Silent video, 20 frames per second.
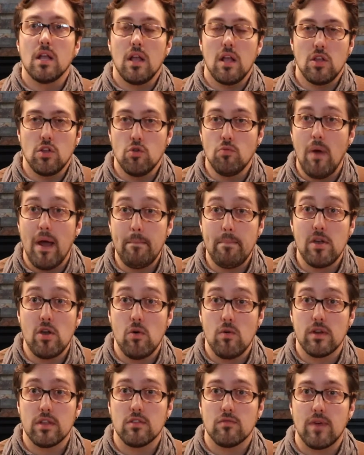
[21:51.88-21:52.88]
you might be
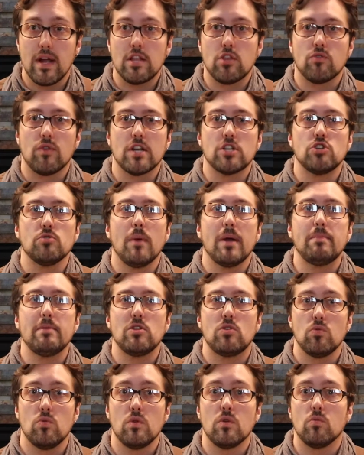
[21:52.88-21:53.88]
going in the right direction. You might be
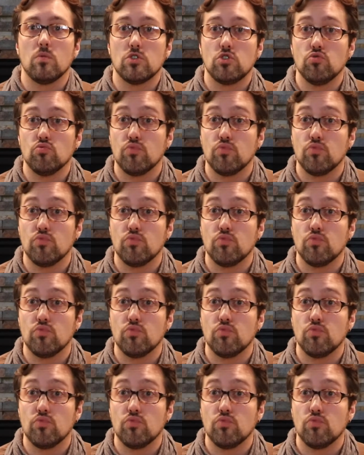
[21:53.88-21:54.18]
doing what